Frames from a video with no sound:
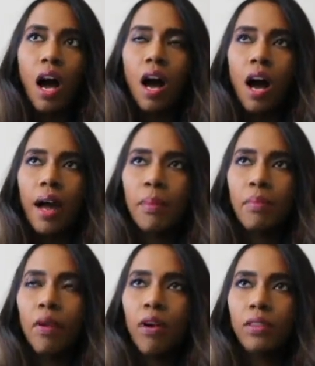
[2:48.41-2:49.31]
I
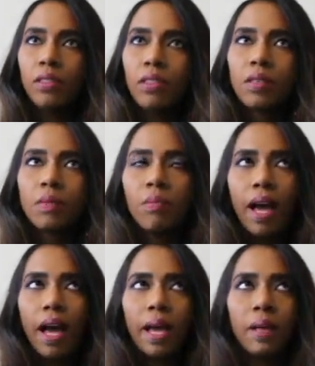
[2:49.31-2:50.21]
bought this
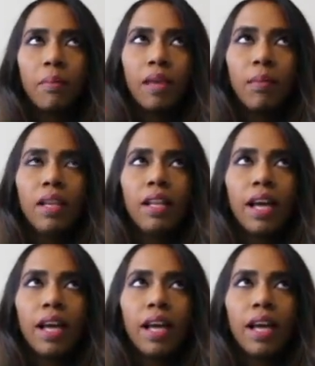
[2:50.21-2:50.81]
bag maybe